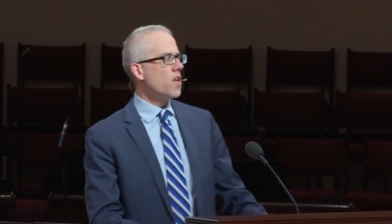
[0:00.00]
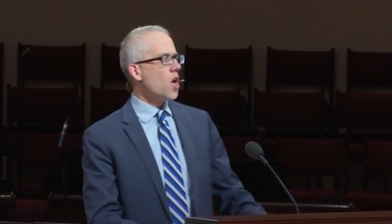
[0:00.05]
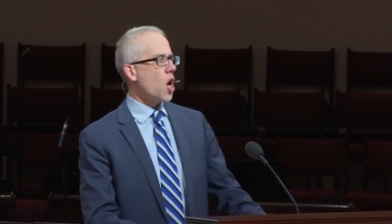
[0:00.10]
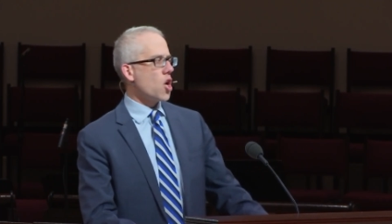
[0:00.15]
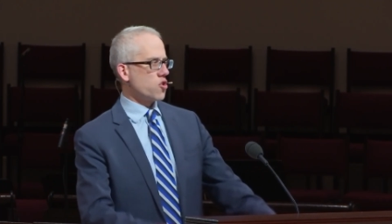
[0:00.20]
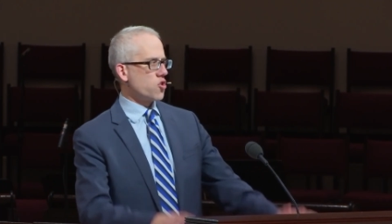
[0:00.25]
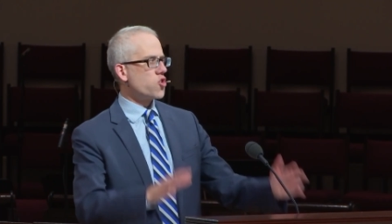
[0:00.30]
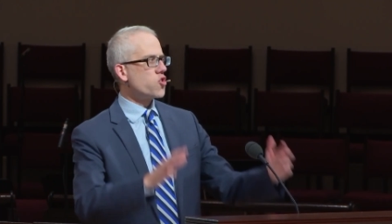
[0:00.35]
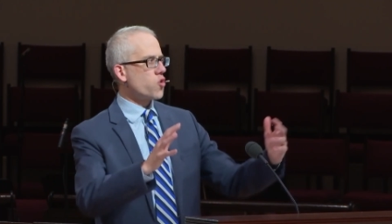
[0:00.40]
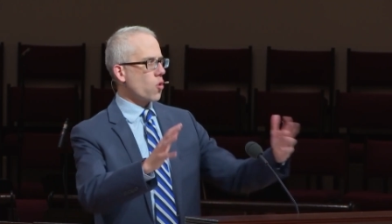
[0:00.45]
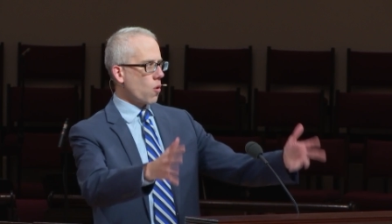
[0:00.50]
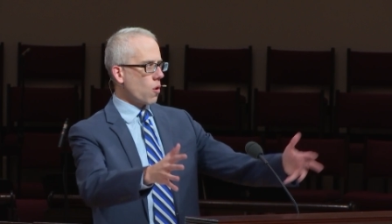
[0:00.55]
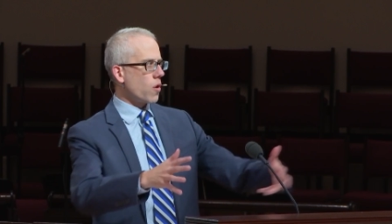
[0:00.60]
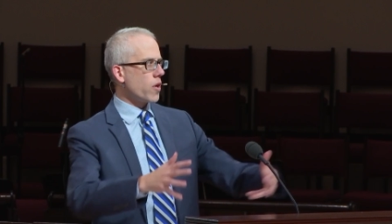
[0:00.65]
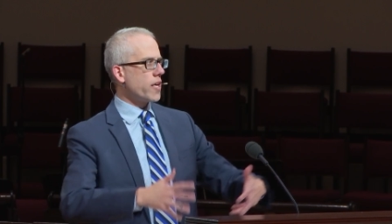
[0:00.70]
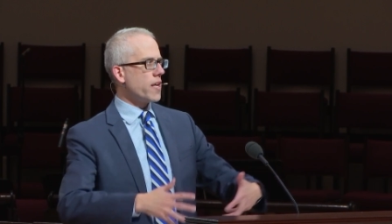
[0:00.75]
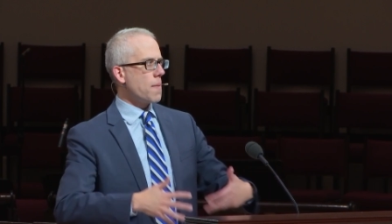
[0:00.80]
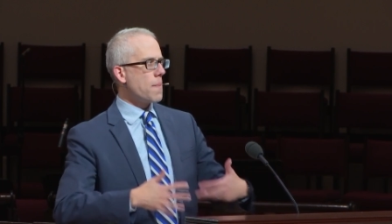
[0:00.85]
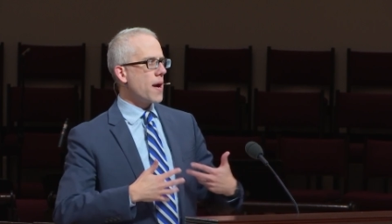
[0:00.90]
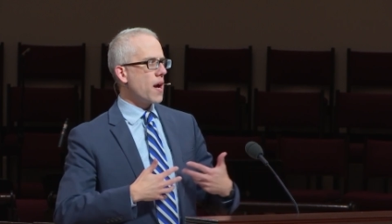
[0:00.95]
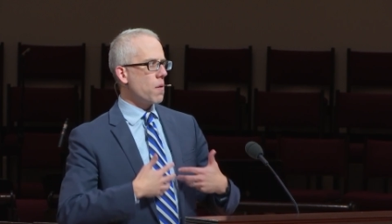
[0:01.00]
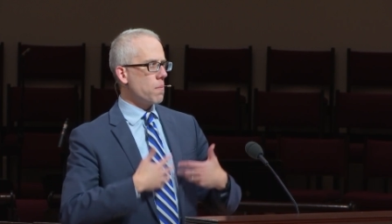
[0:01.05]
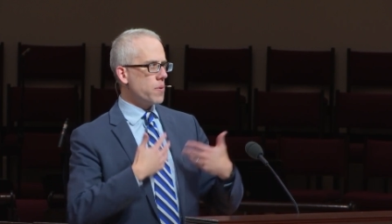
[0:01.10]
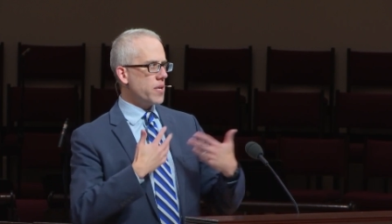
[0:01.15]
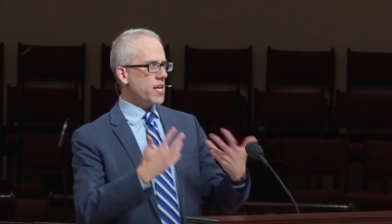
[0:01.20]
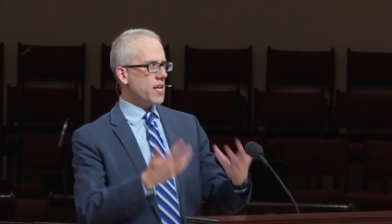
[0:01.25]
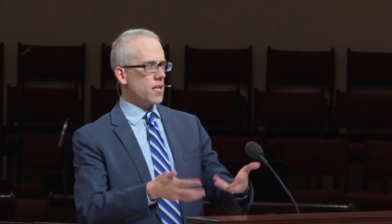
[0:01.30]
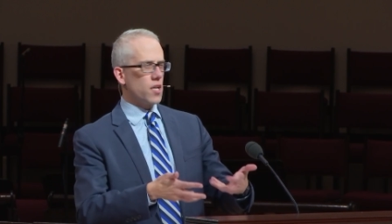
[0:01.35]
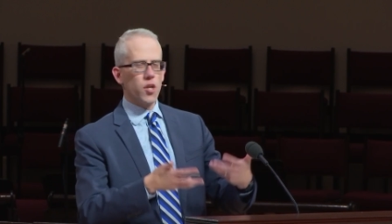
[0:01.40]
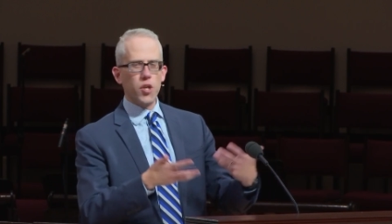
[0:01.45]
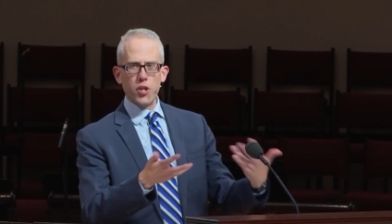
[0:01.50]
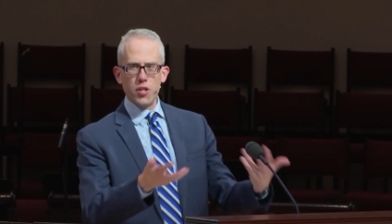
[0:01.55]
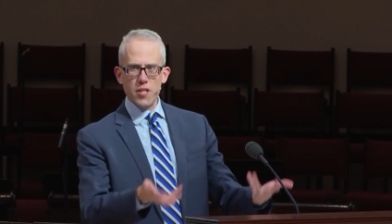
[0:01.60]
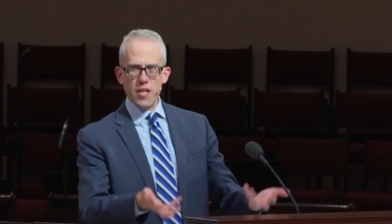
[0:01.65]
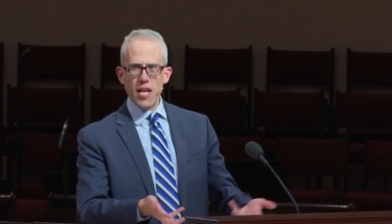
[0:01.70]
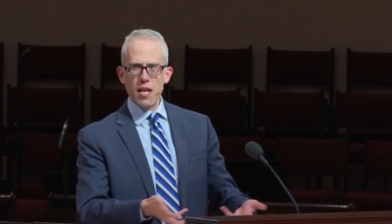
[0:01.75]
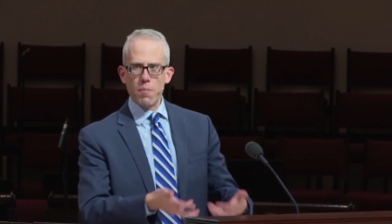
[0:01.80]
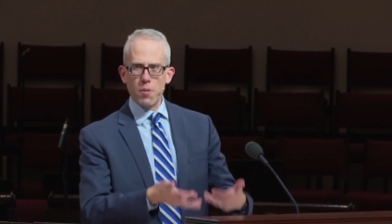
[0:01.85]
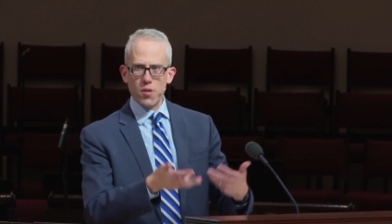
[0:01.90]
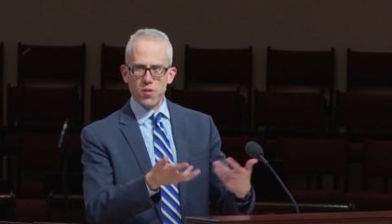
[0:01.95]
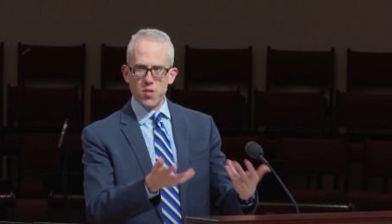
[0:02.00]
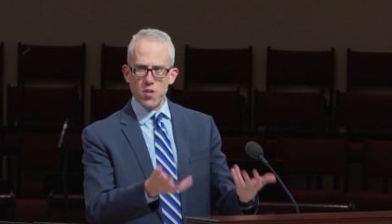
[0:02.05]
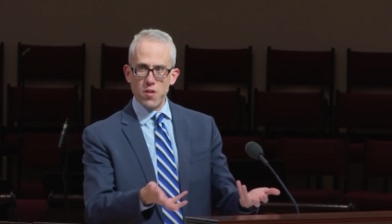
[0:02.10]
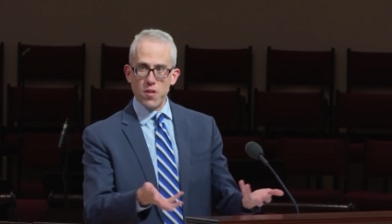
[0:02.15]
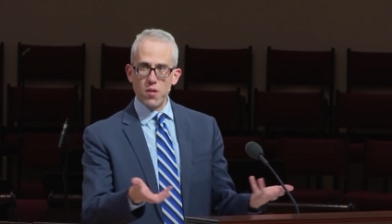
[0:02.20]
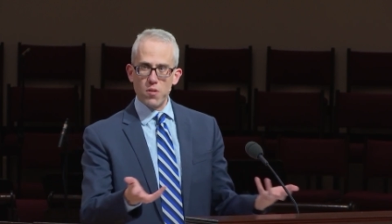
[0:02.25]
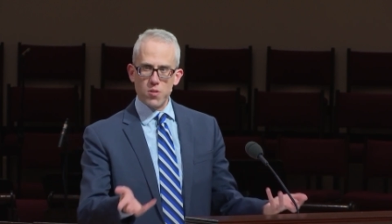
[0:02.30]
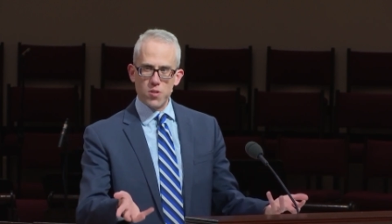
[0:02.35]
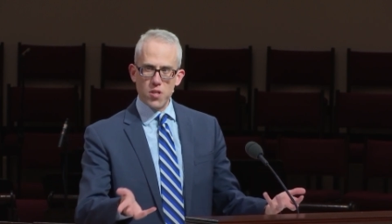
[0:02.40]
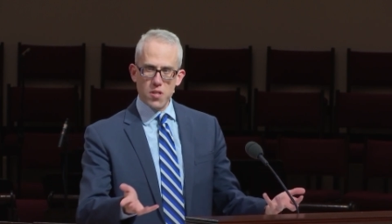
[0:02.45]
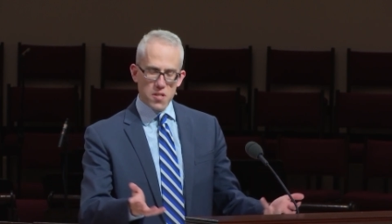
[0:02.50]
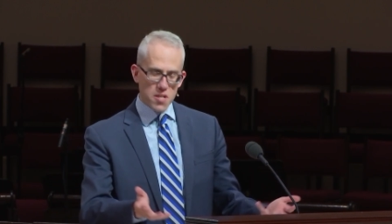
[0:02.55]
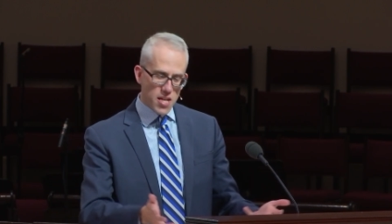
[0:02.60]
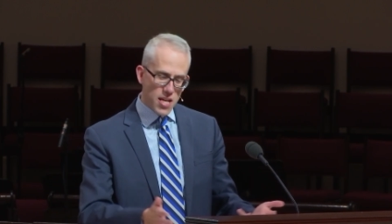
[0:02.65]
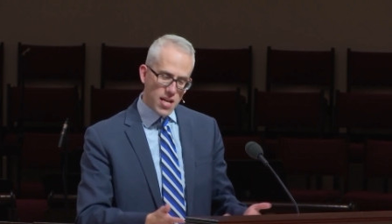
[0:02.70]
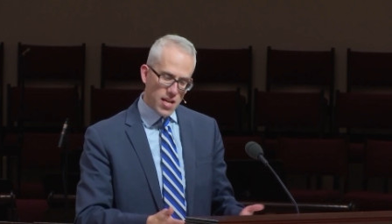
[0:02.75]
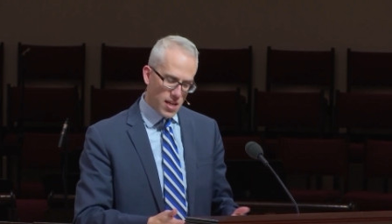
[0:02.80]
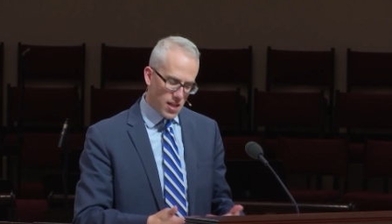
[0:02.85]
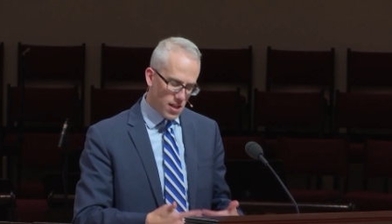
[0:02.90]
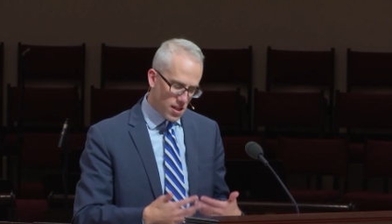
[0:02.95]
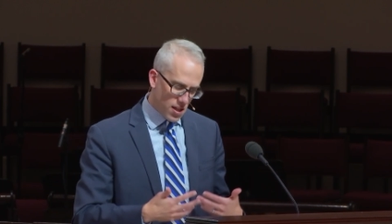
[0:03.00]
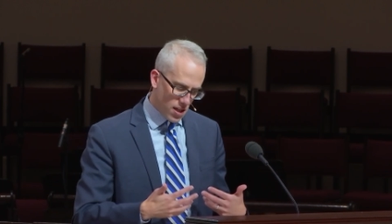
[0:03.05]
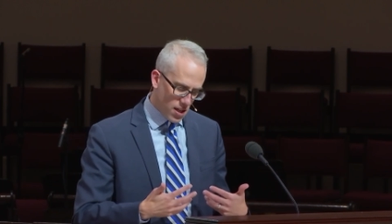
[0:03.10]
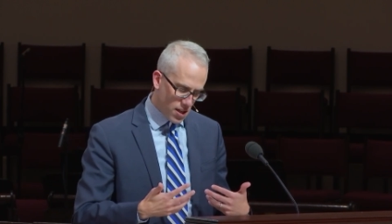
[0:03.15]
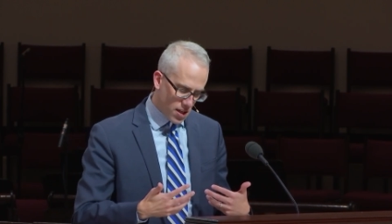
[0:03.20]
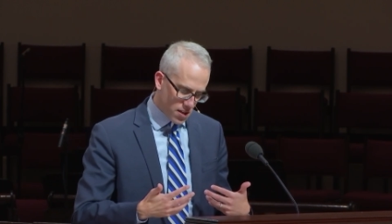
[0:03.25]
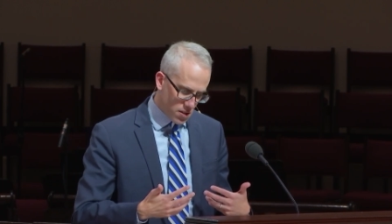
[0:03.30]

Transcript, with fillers: a story about being a good neighbor to those in need, it